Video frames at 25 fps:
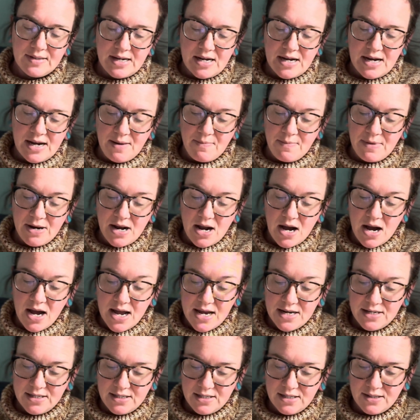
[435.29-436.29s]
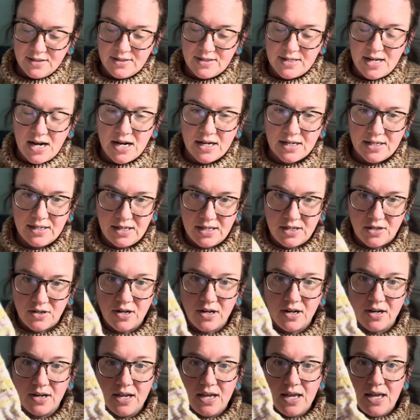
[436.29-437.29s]
I'm not a sock
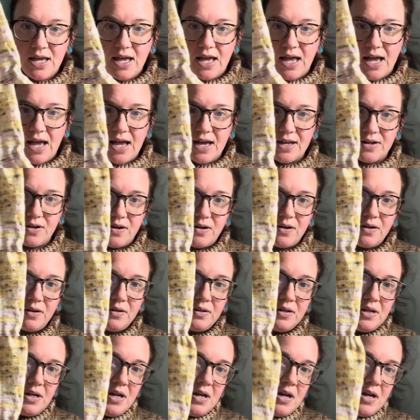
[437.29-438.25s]
knitter at all.